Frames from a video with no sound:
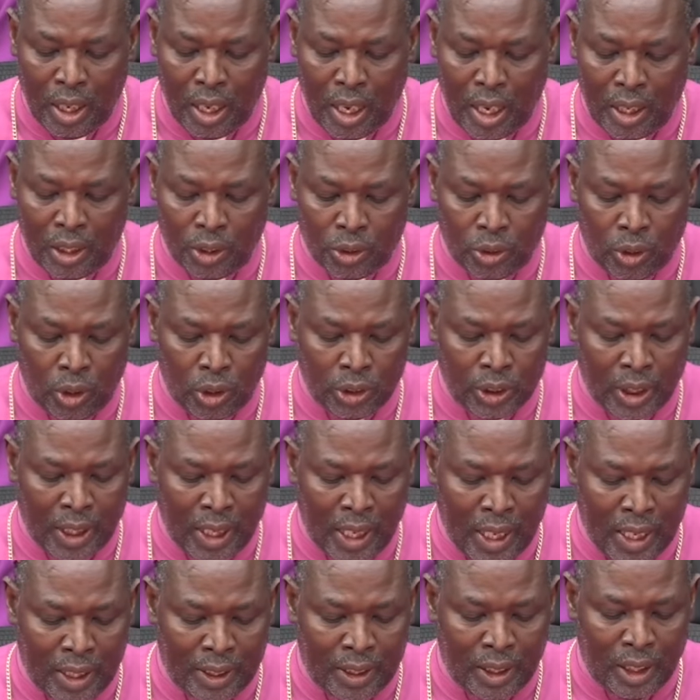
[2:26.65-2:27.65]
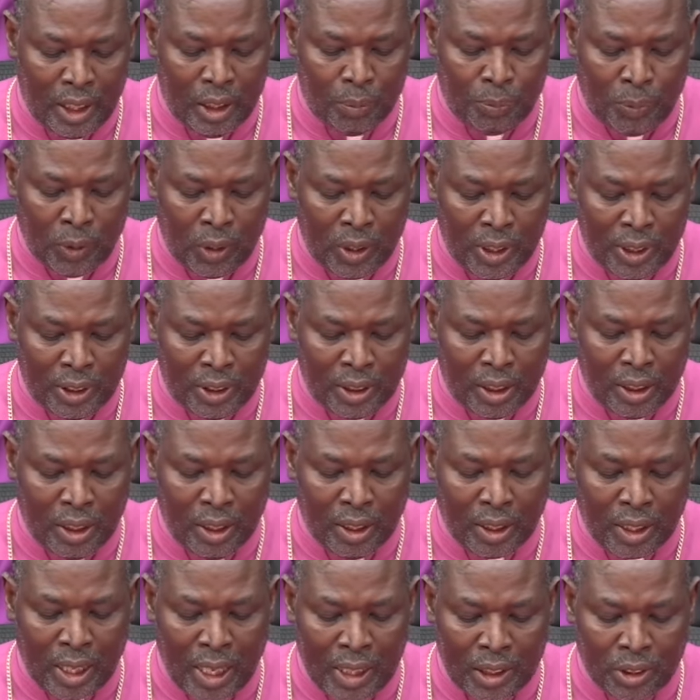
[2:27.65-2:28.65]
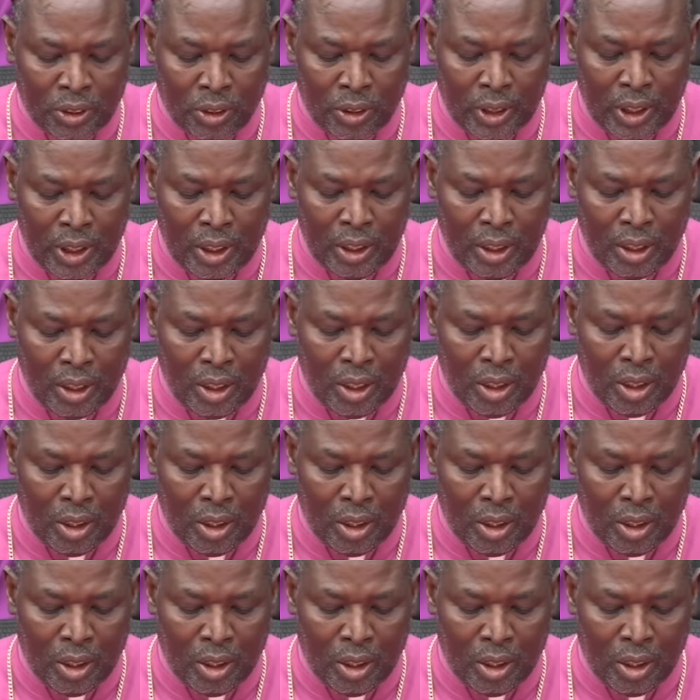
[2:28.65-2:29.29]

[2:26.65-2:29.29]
and those held in police custody